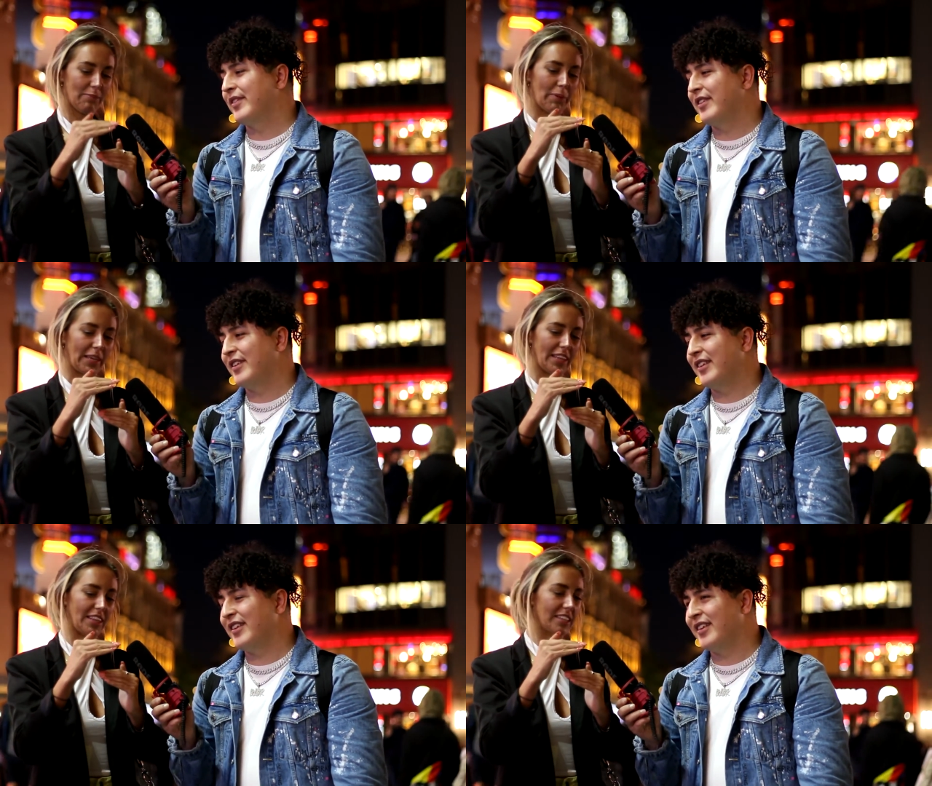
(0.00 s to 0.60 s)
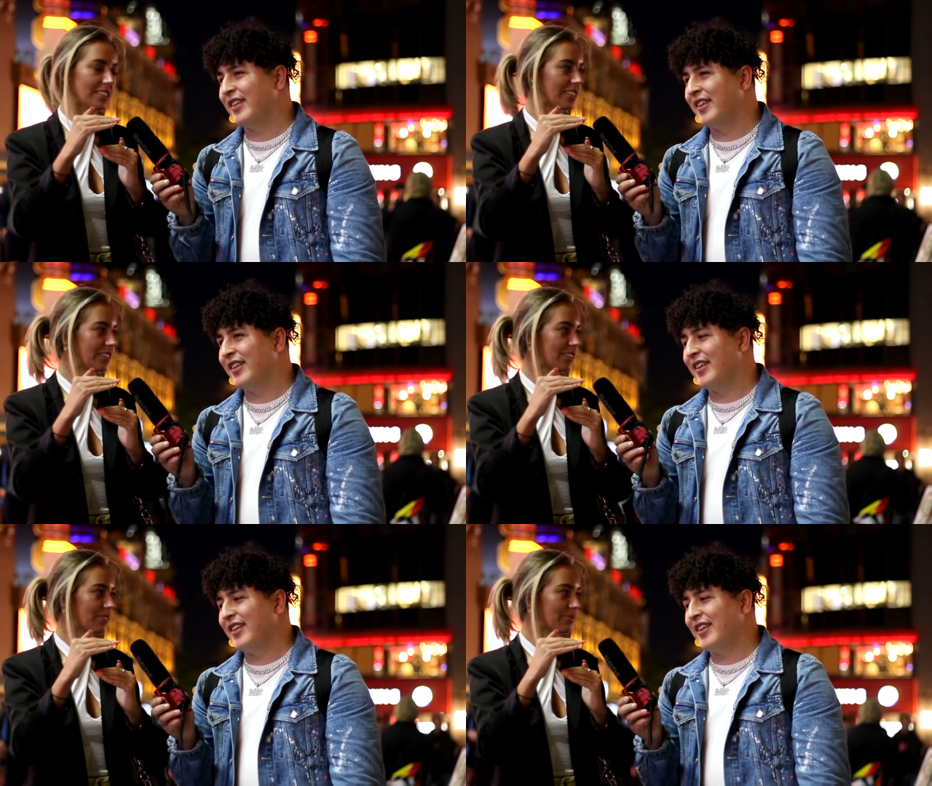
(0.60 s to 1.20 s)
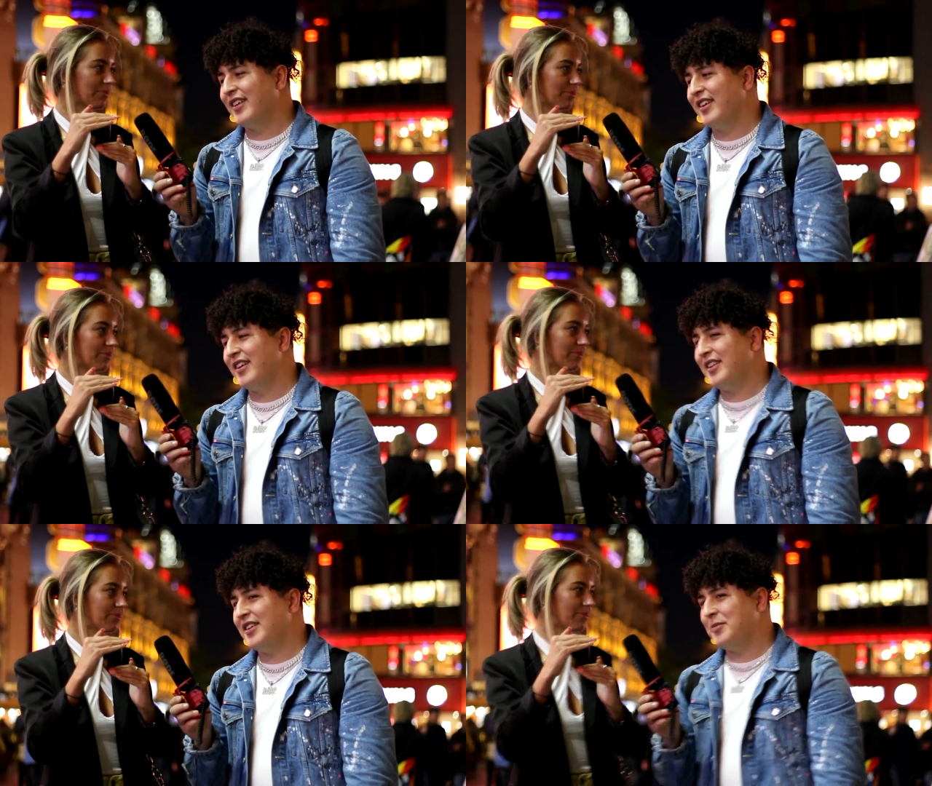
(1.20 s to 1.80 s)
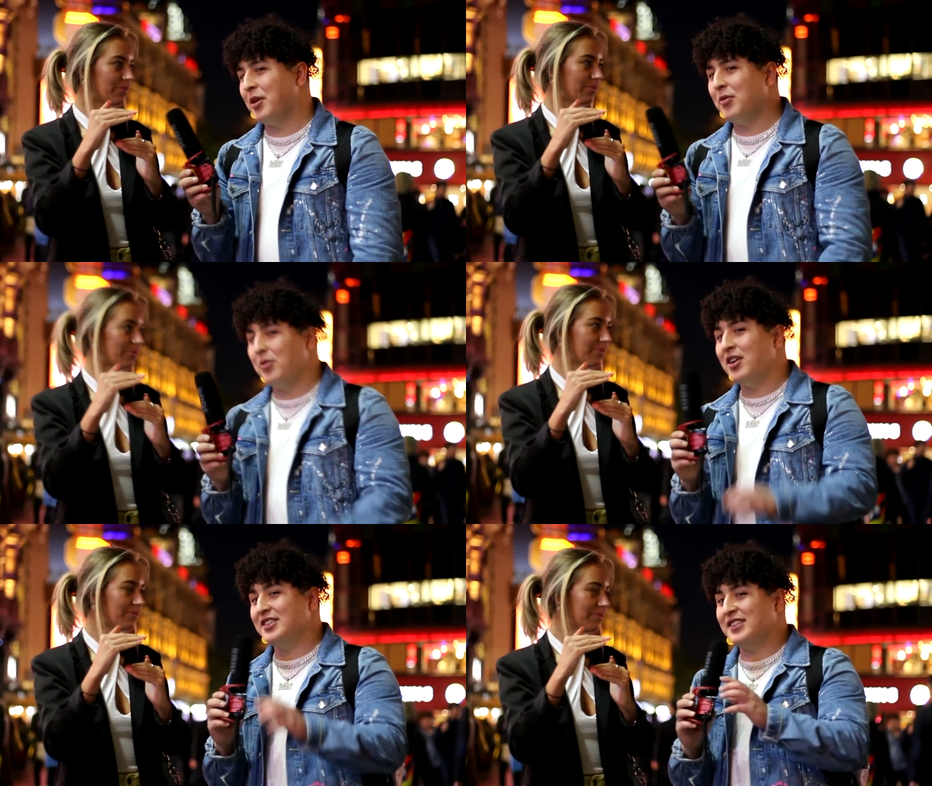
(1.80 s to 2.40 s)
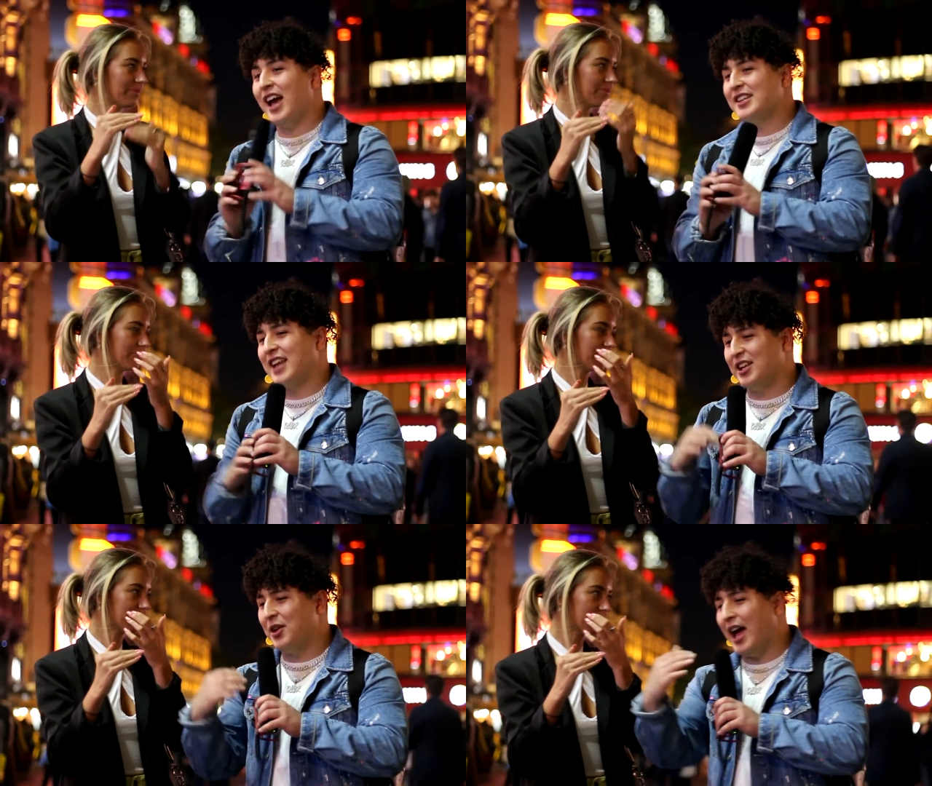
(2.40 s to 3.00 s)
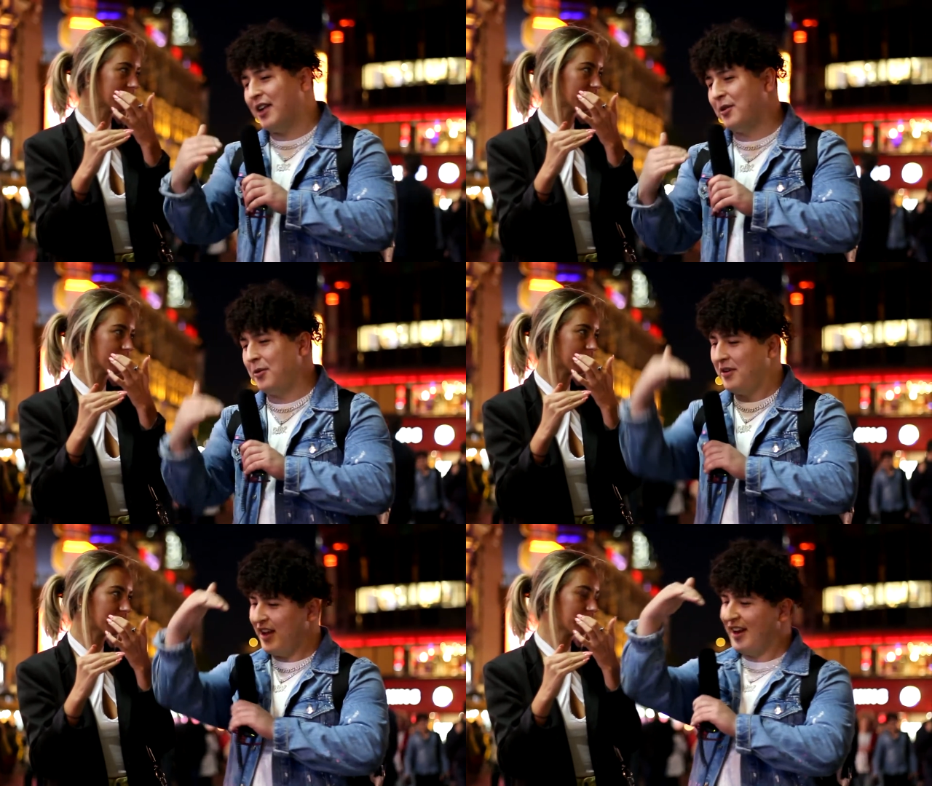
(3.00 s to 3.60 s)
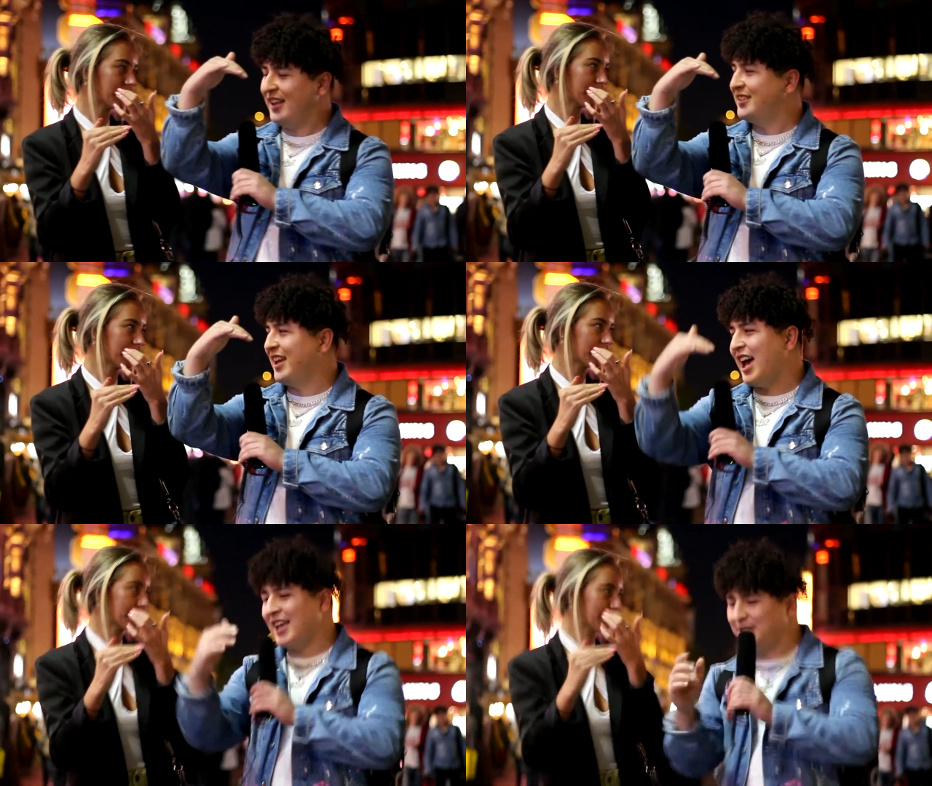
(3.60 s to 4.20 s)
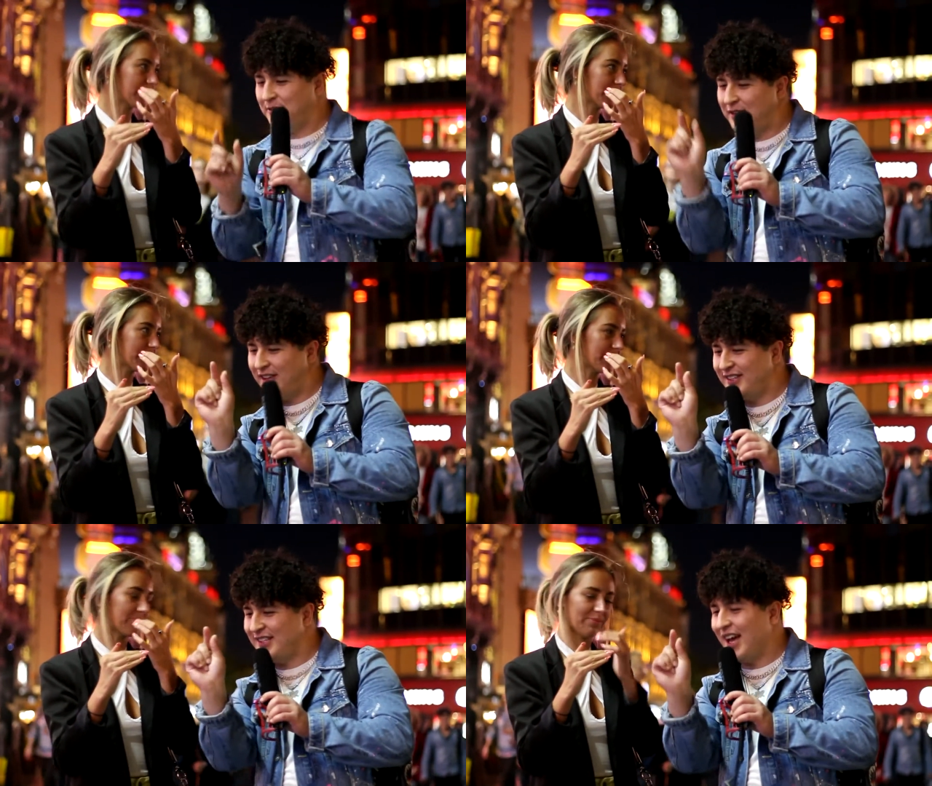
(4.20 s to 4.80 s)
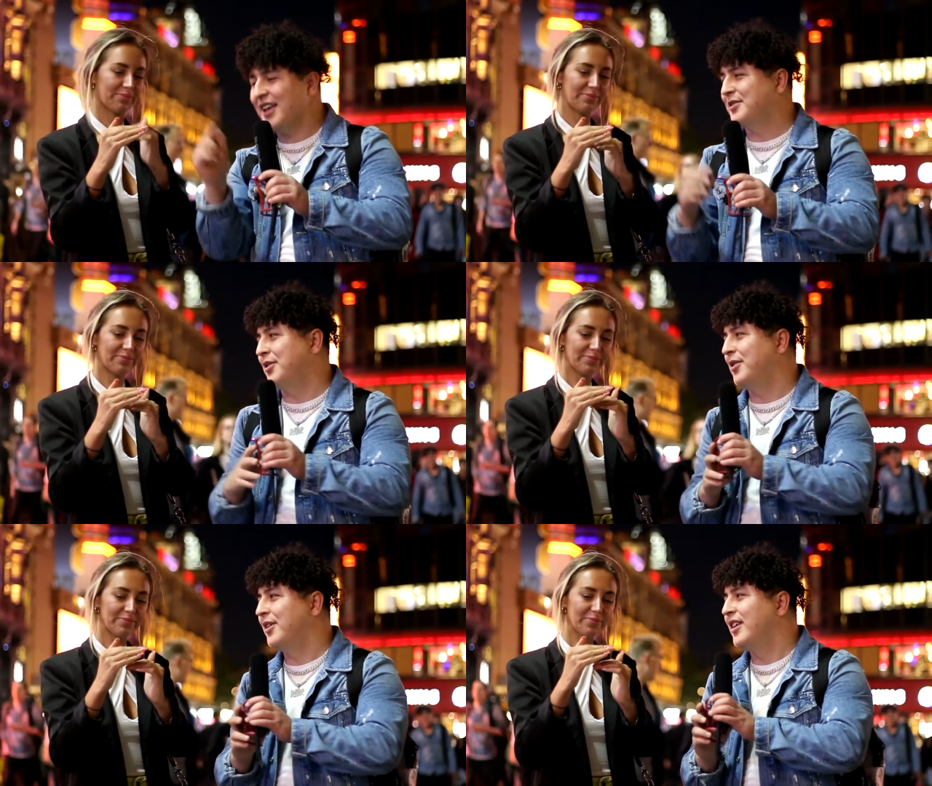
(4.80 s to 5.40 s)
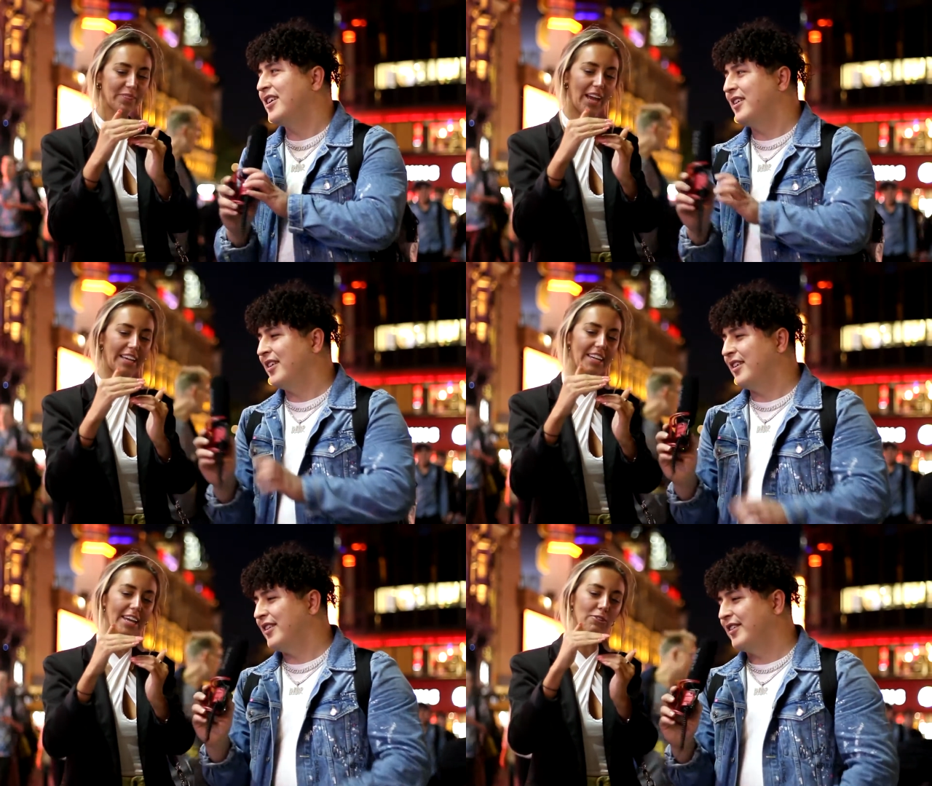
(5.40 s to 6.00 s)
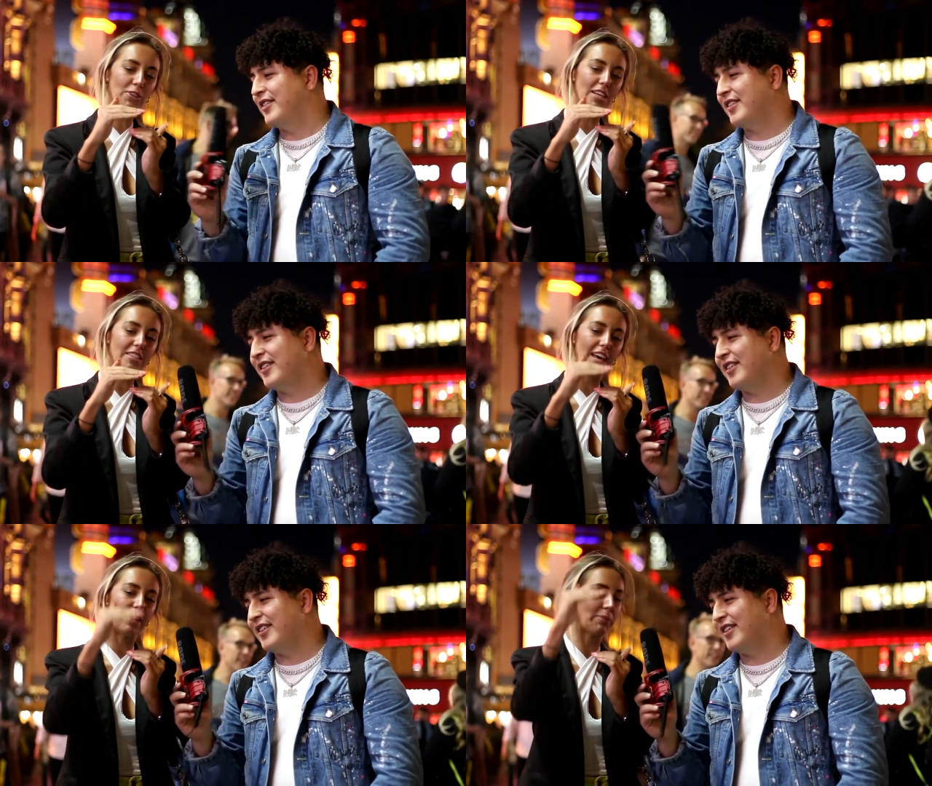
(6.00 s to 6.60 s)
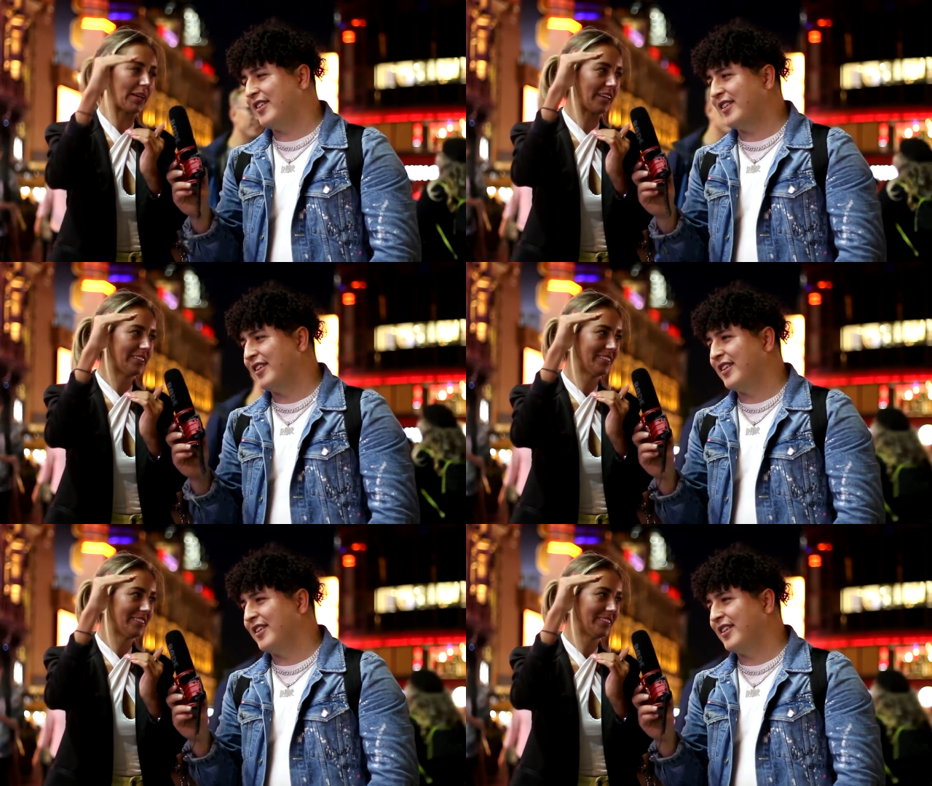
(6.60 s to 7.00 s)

Speaker 1: Bigger than this. But what size can you handle? At this size or this size or?
Speaker 2: I can handle this and bigger.